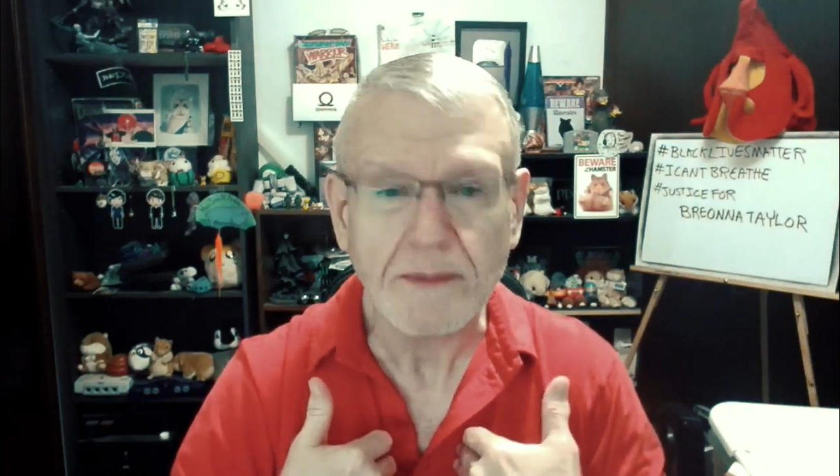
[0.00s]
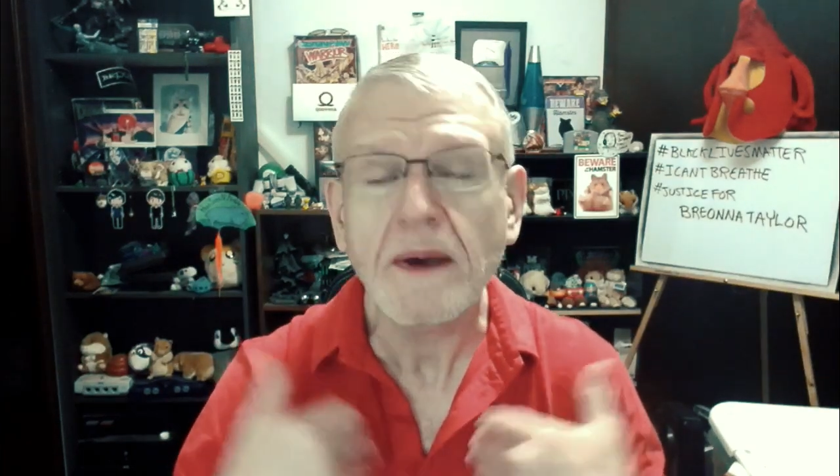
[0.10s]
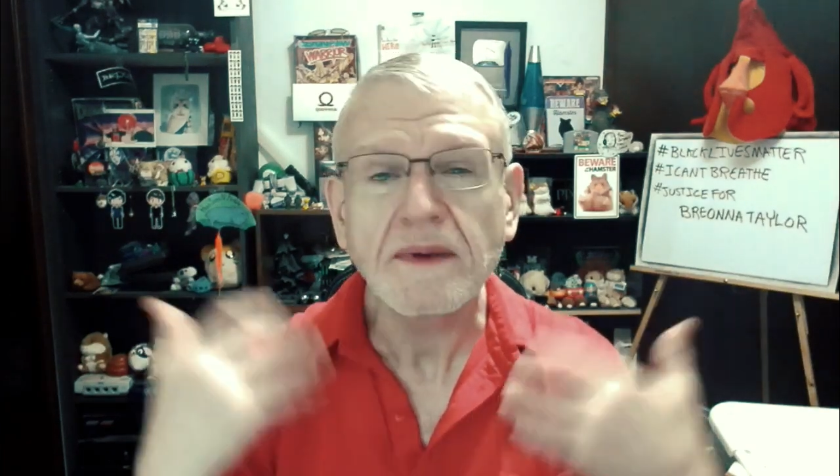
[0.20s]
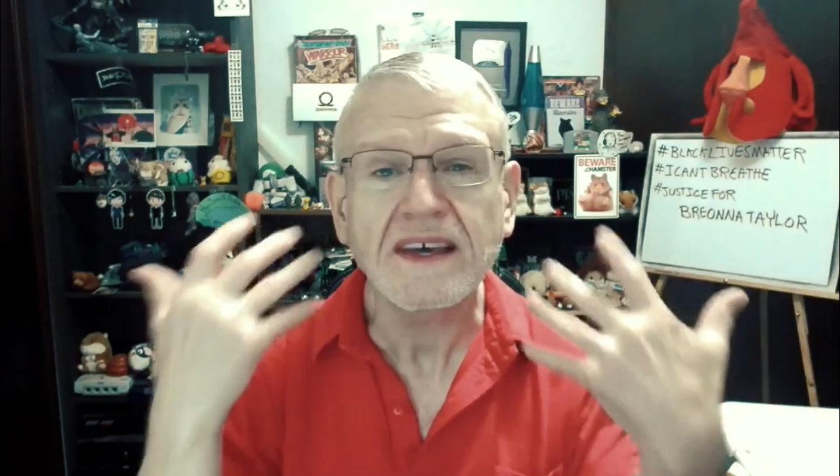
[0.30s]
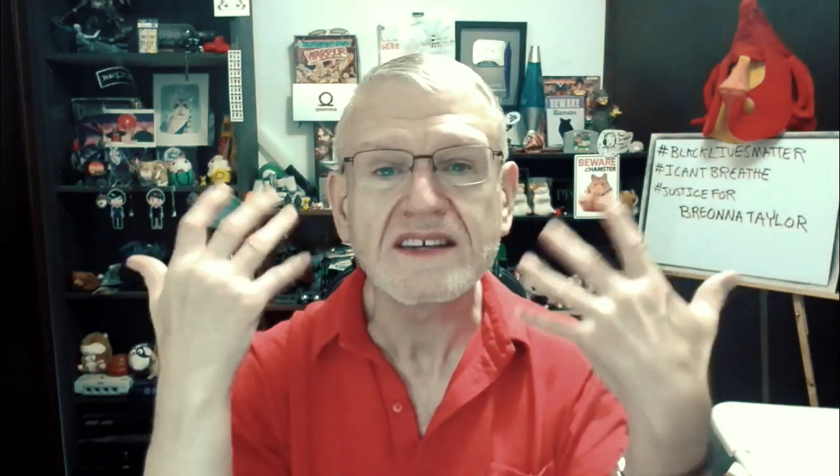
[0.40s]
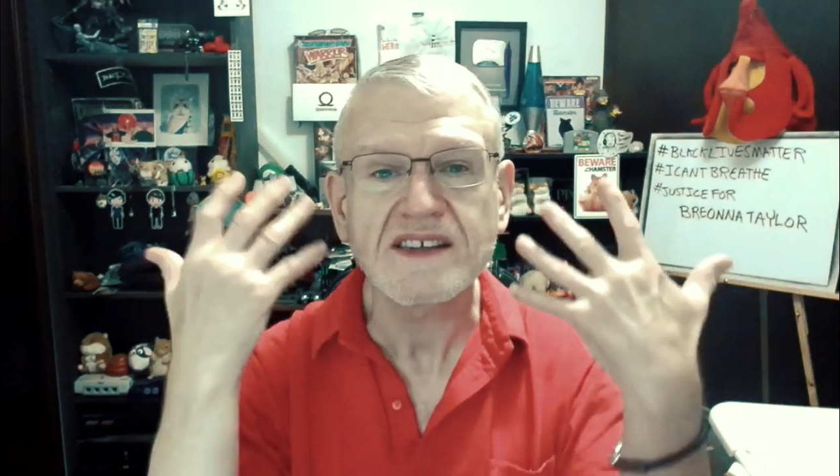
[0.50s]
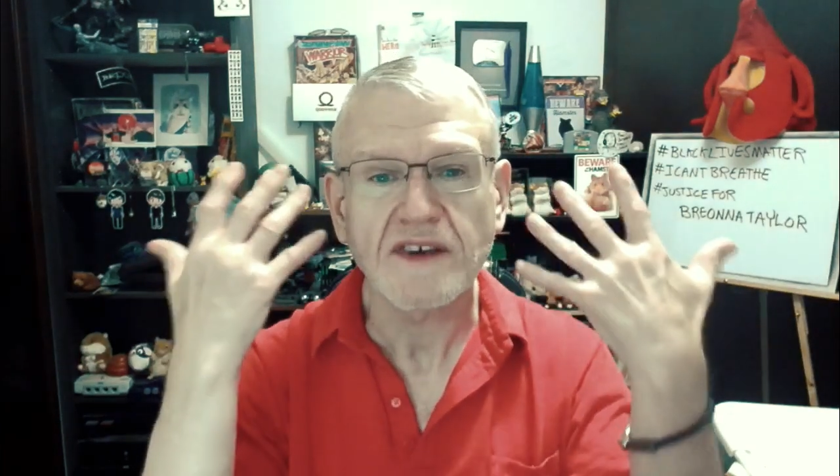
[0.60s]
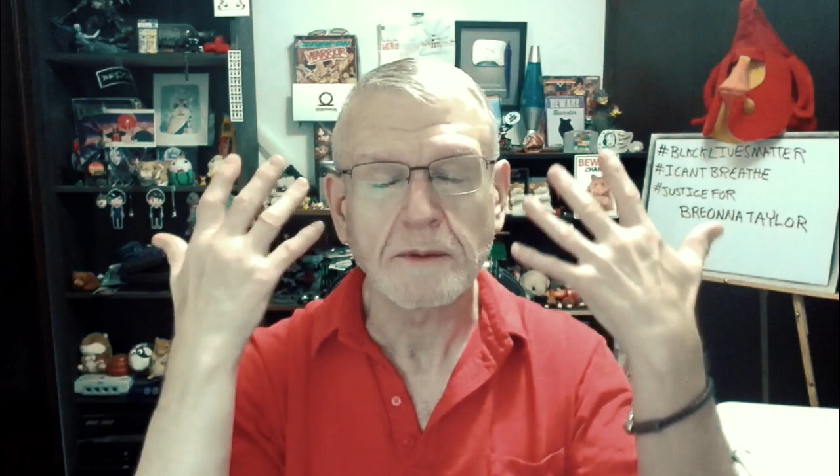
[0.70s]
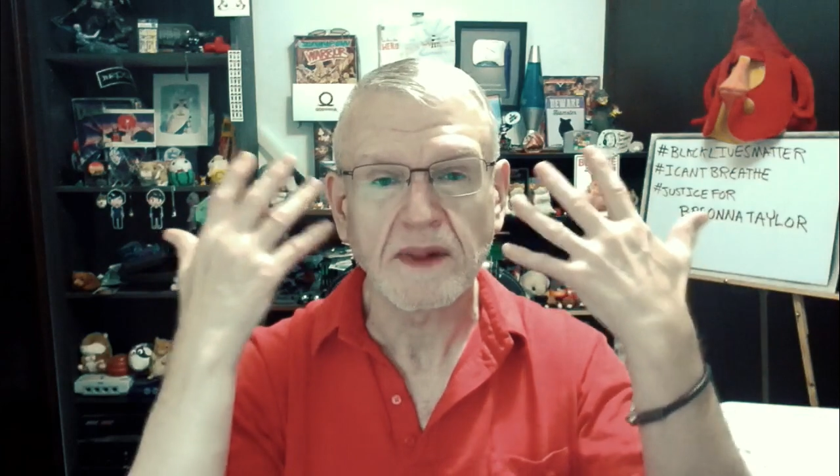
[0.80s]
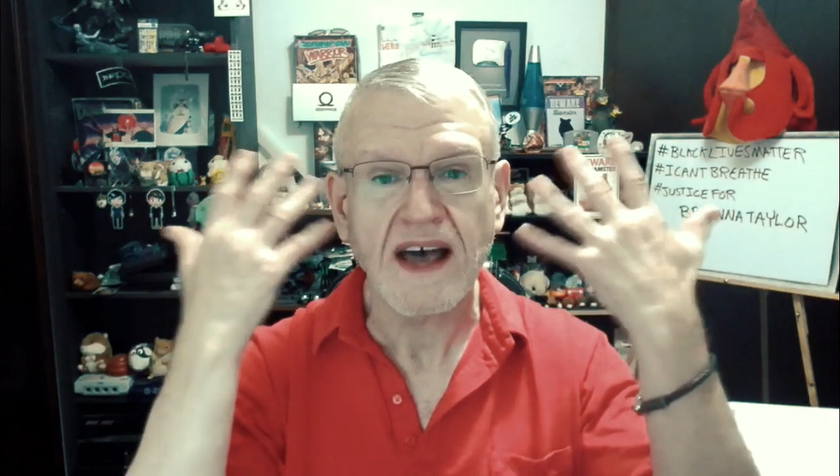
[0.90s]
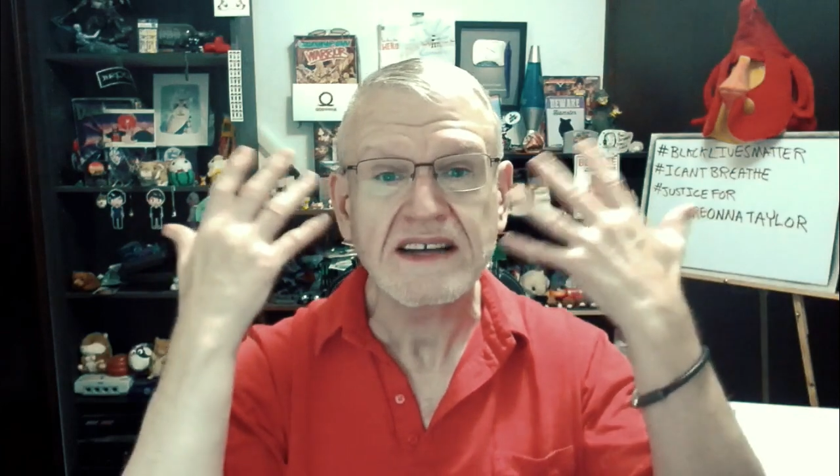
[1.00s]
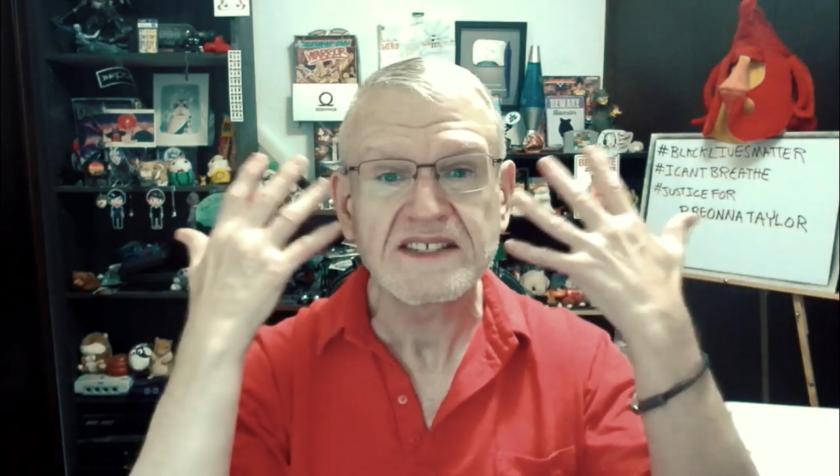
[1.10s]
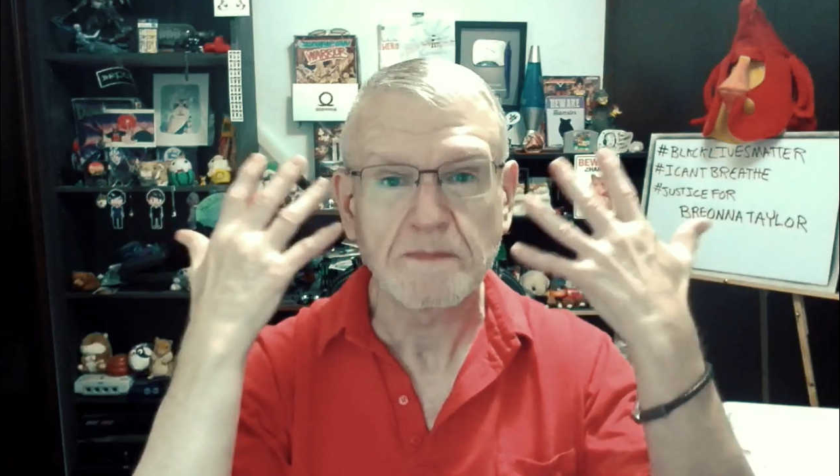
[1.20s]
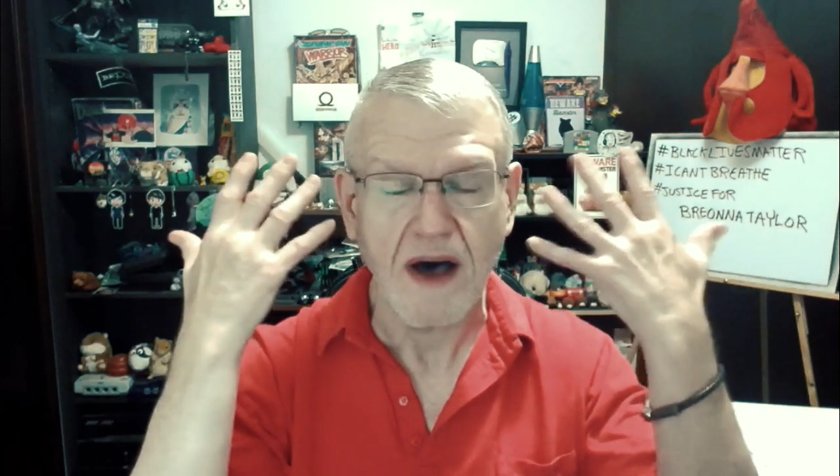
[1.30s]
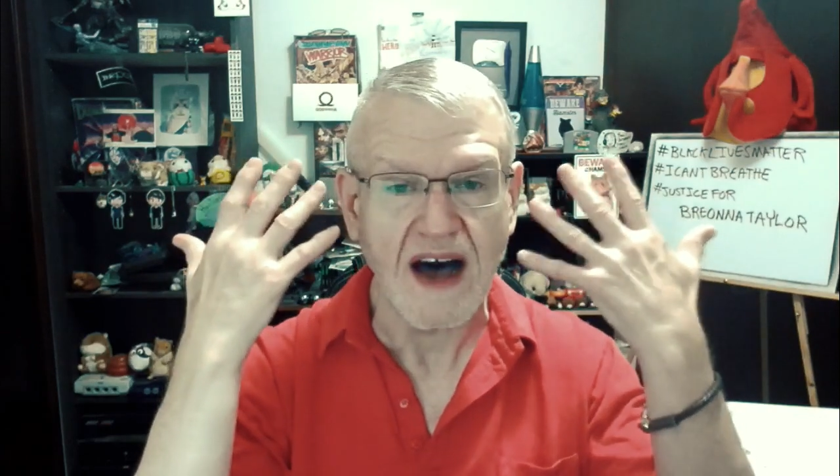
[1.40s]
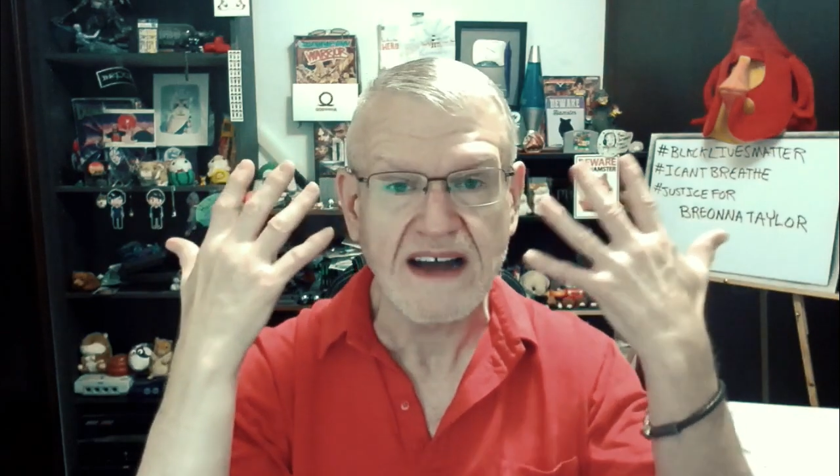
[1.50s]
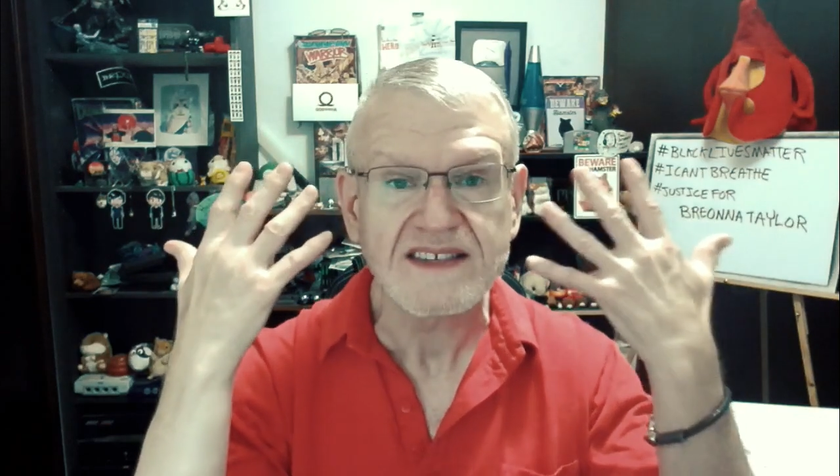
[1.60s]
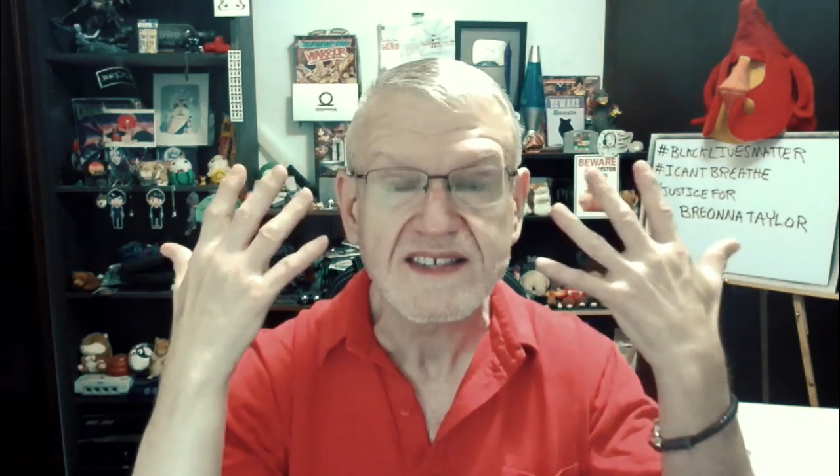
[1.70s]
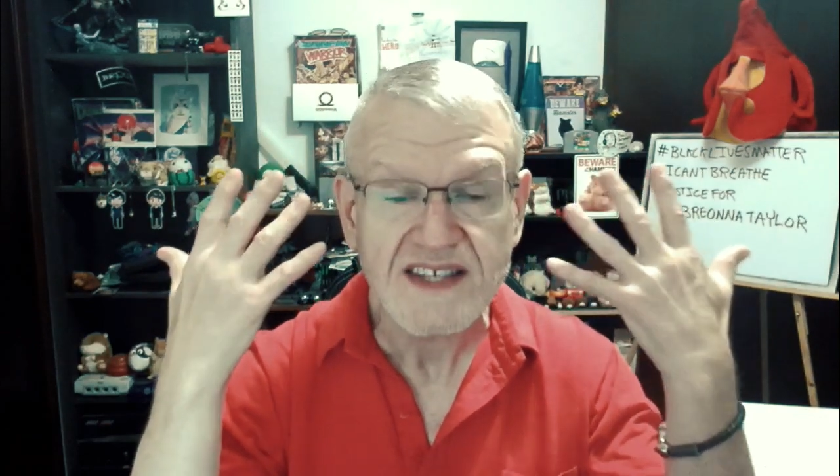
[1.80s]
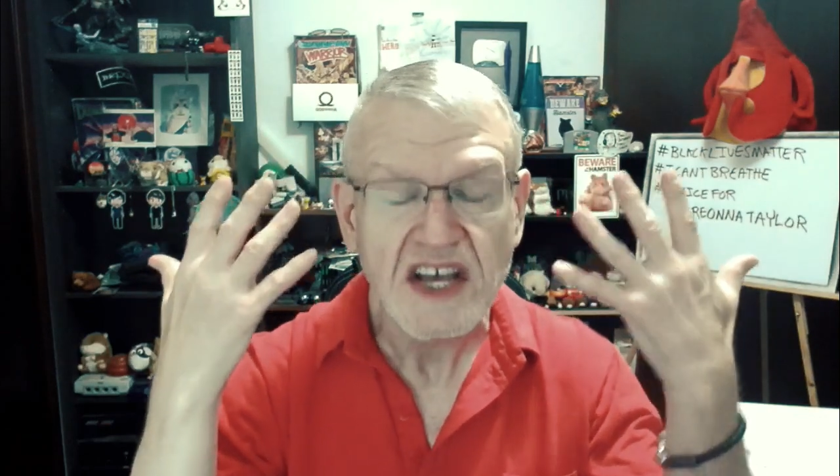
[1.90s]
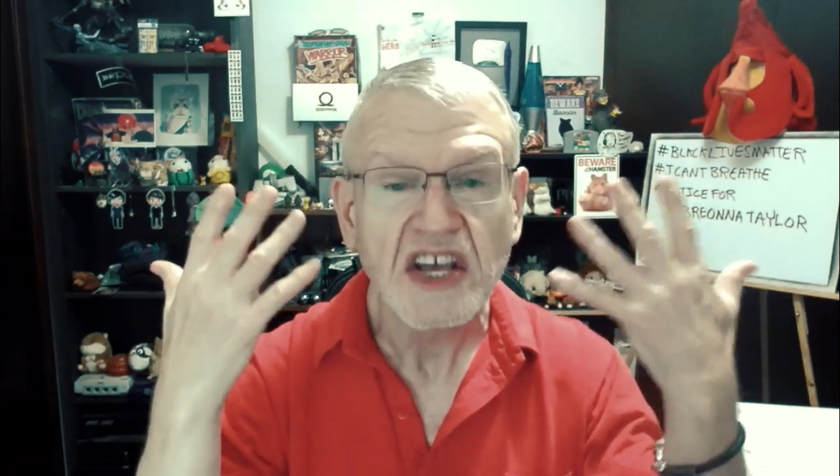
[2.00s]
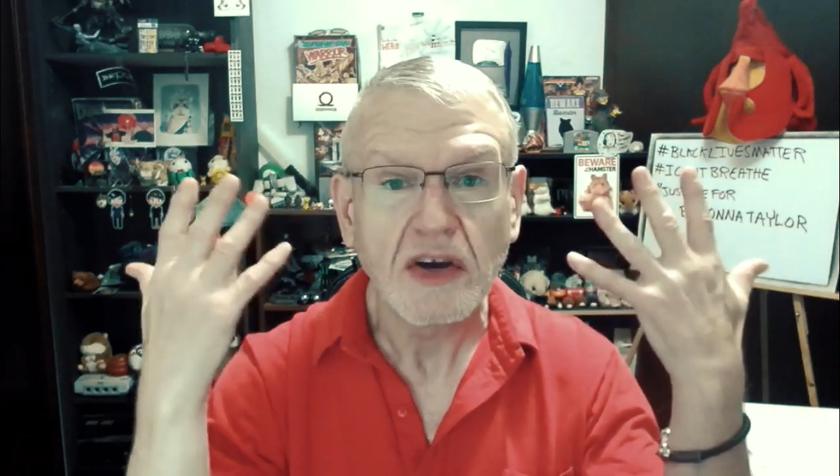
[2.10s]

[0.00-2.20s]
but because of our blind spots